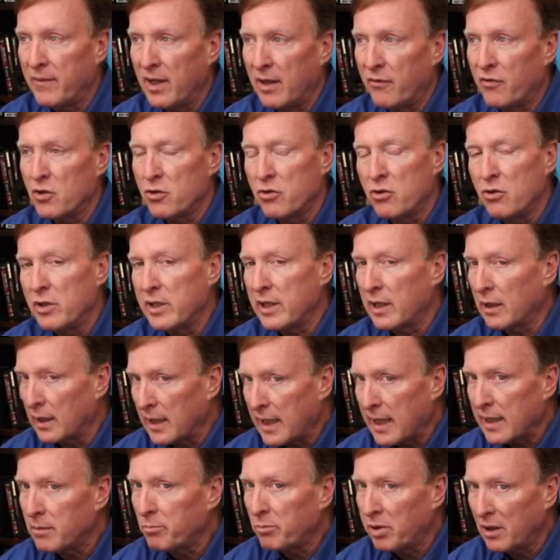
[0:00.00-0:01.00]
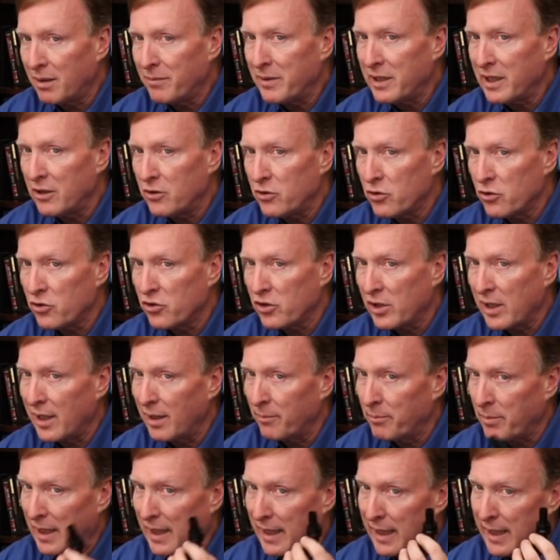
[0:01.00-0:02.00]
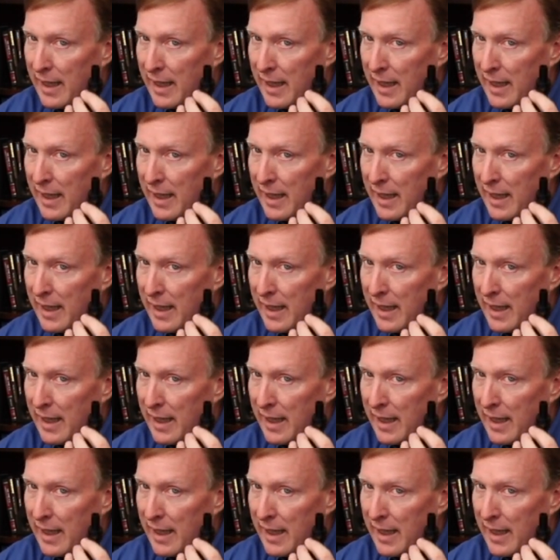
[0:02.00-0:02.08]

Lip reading: If you're doing a lot of plumbing in your shop, I